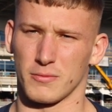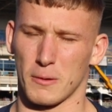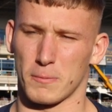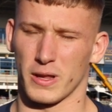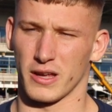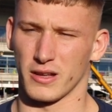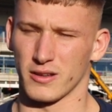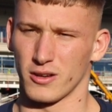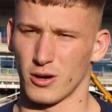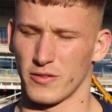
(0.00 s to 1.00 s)

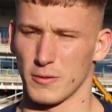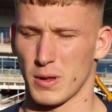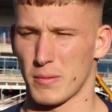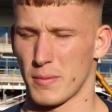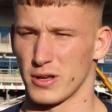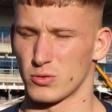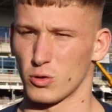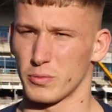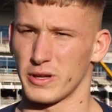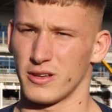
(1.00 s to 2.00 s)
hopefully playing my best
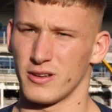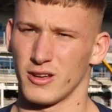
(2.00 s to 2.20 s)
rugby.